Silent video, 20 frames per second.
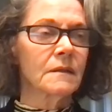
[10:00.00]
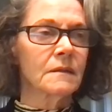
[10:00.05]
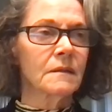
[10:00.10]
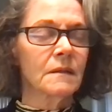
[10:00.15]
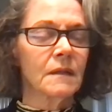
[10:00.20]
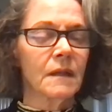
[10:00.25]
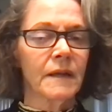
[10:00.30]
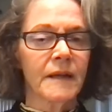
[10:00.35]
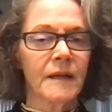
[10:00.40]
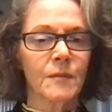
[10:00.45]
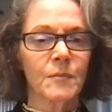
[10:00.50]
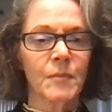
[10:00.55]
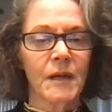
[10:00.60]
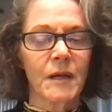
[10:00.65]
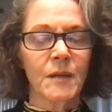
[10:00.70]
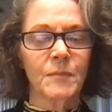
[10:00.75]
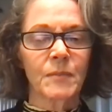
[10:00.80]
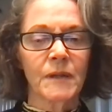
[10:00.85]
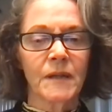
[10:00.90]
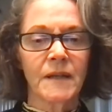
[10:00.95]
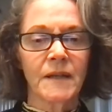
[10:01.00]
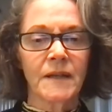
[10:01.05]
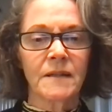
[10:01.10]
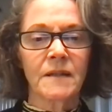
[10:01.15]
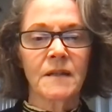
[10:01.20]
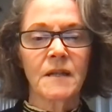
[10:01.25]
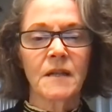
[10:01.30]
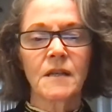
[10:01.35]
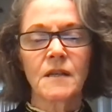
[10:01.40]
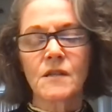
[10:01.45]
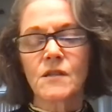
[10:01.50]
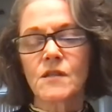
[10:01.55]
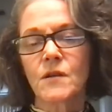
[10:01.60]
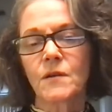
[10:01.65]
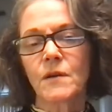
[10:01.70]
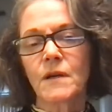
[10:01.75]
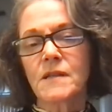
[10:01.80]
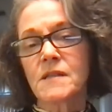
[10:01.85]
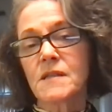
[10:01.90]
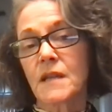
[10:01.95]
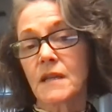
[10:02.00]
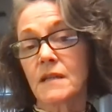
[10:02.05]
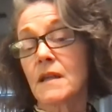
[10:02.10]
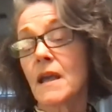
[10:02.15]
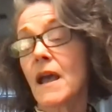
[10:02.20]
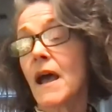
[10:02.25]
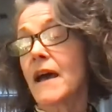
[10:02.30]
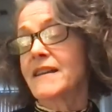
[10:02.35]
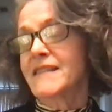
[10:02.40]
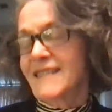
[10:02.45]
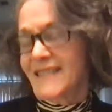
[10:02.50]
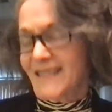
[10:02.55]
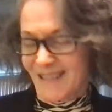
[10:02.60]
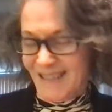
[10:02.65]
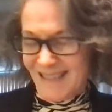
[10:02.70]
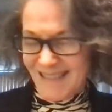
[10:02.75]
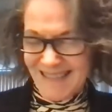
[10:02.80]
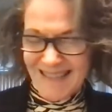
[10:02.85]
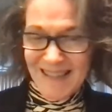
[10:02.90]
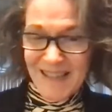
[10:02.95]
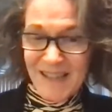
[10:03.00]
client pipeline. So I said yes.